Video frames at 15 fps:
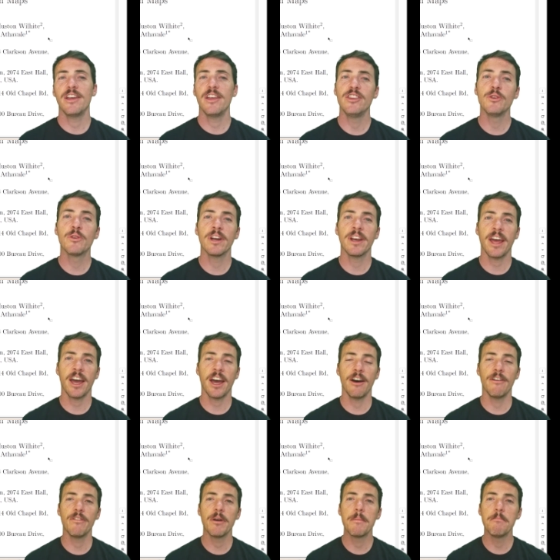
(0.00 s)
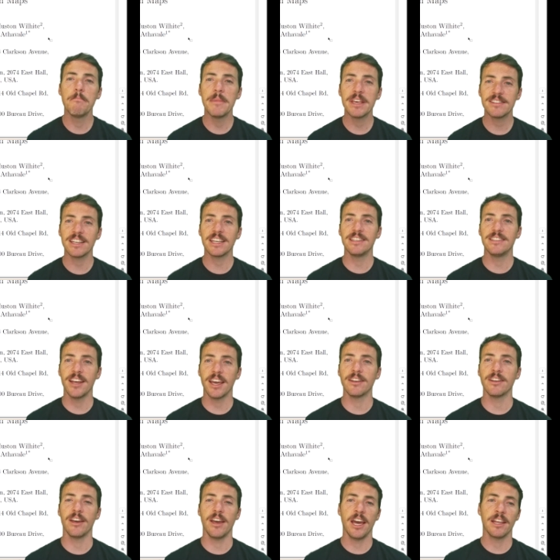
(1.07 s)
you can have missing
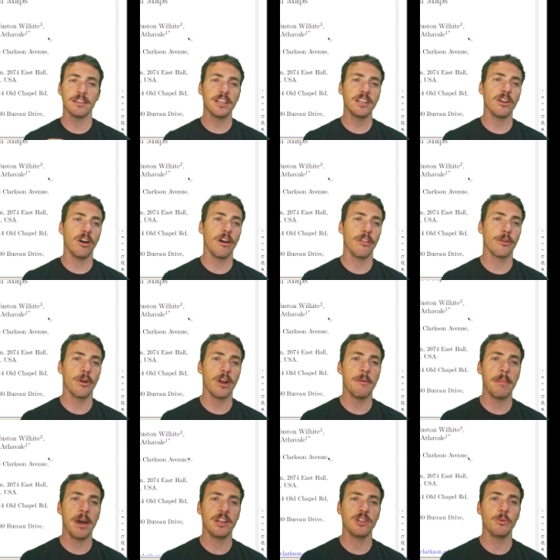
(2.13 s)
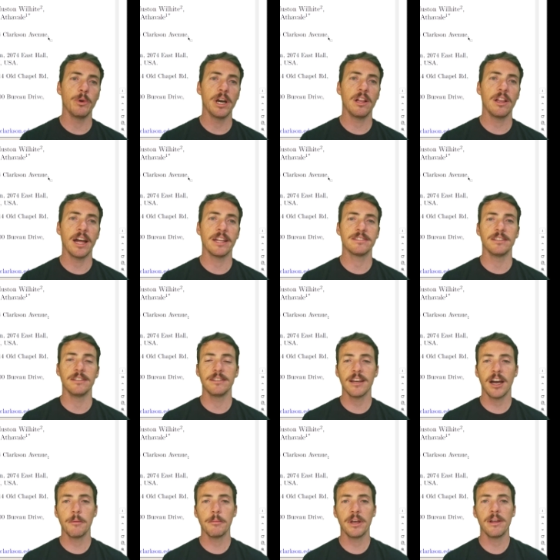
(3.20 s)
data. And lead author Emmanuel
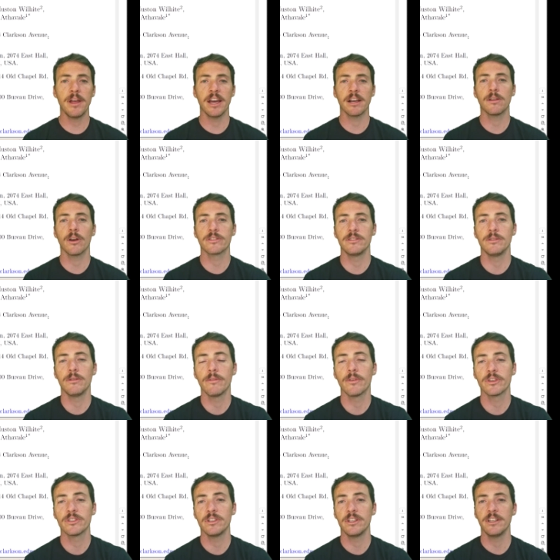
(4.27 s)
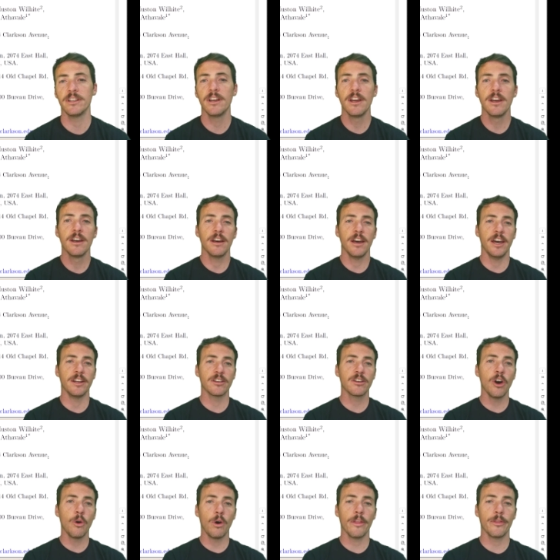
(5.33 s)
Atindama at Clarkson University and
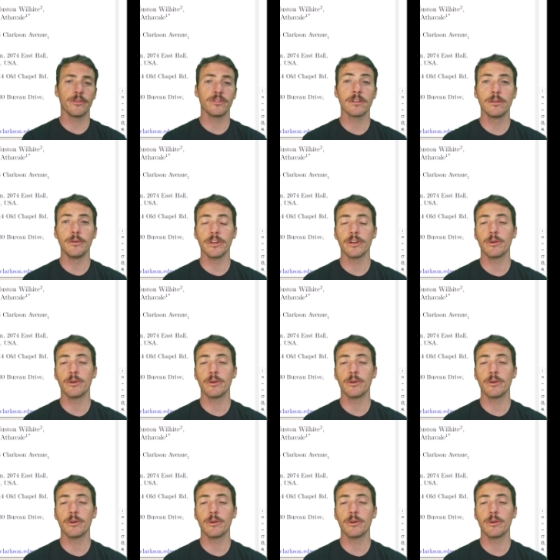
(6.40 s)
co authors, including